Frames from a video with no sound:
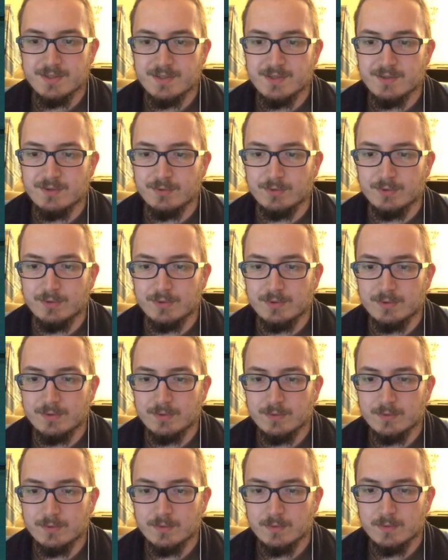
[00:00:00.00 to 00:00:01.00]
stood.
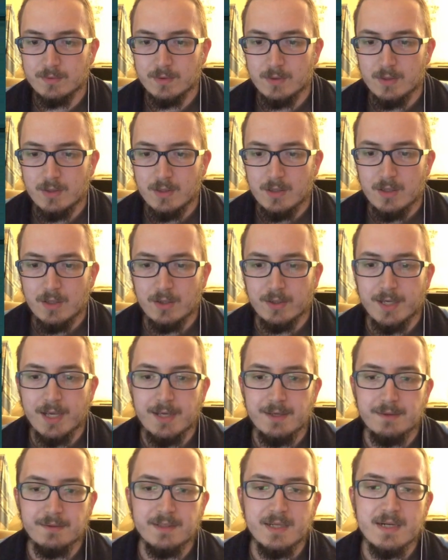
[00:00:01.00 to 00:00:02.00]

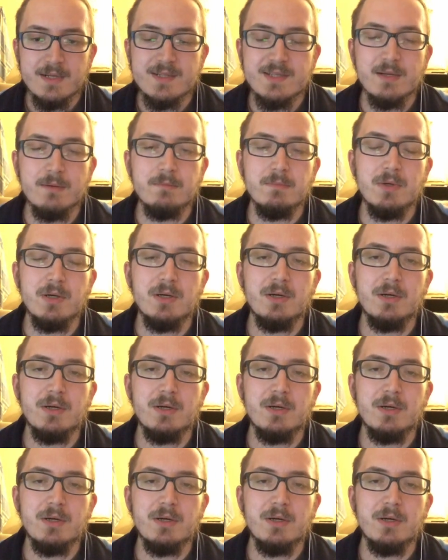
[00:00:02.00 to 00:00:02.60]
Okay, there are some